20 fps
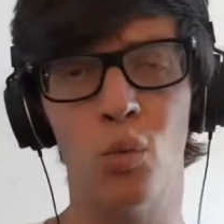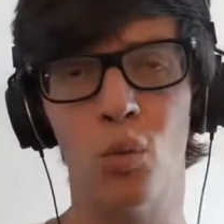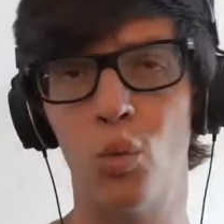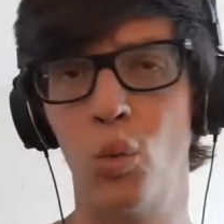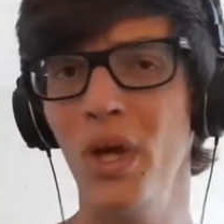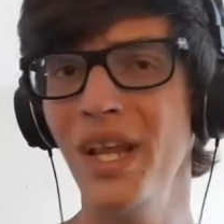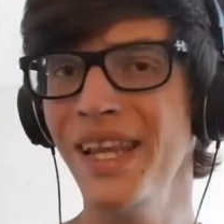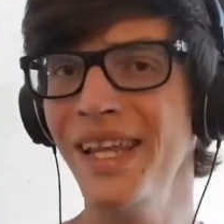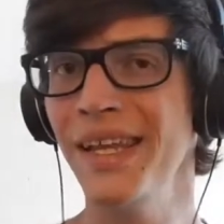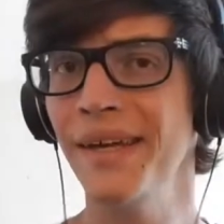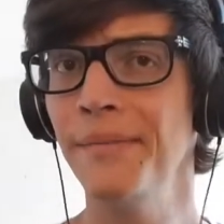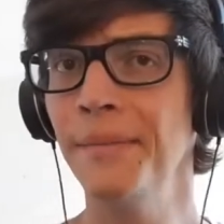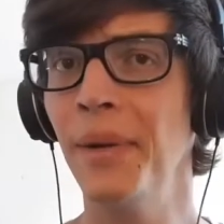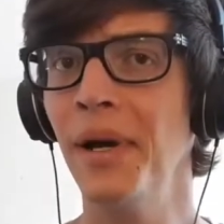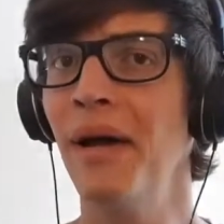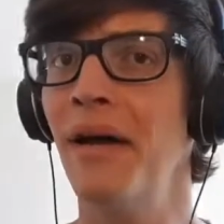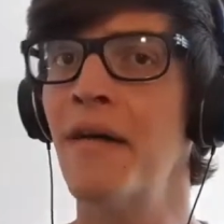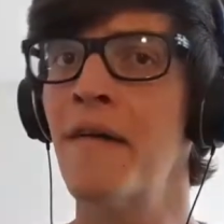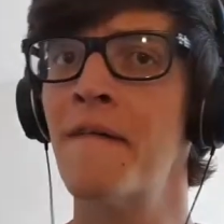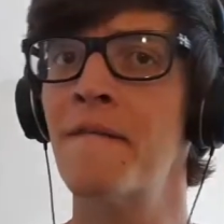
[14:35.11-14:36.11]

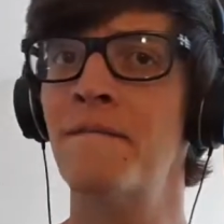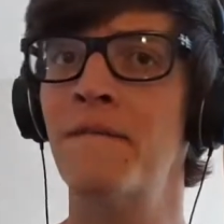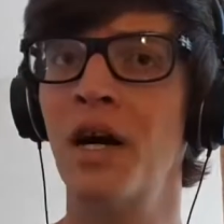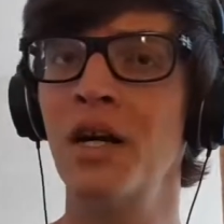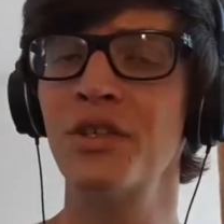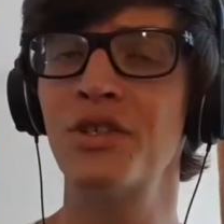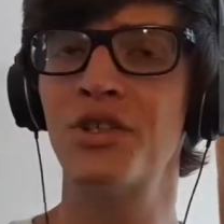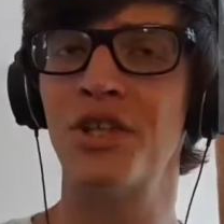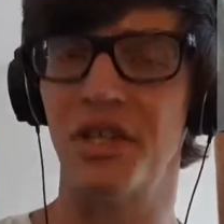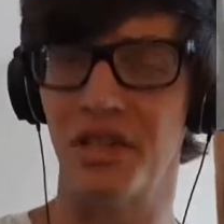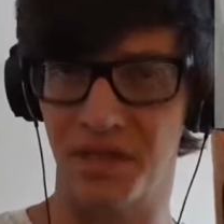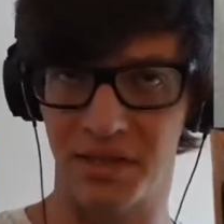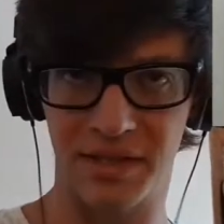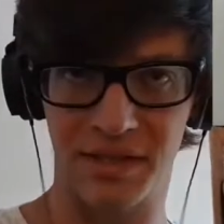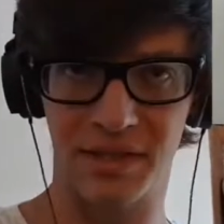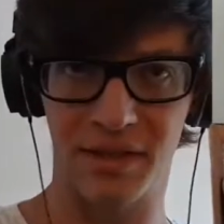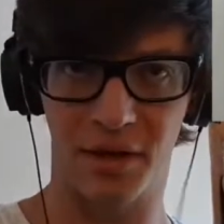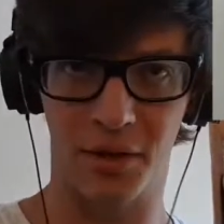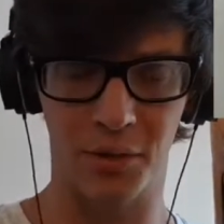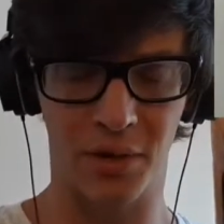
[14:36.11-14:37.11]
William
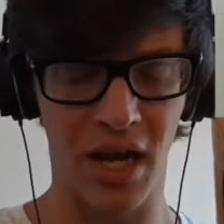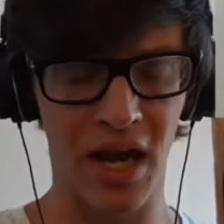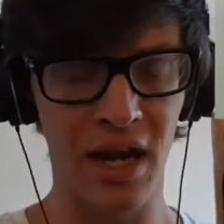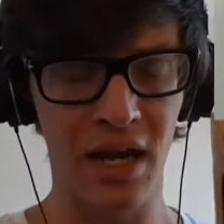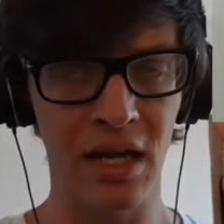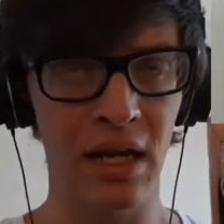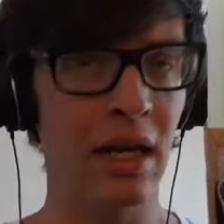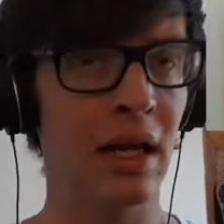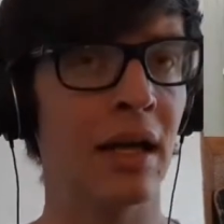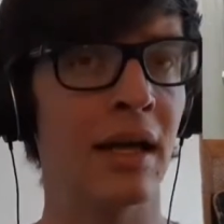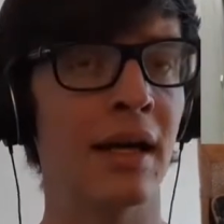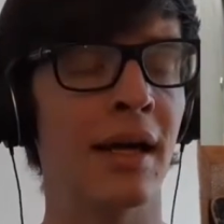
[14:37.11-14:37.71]
Vengeance, okay?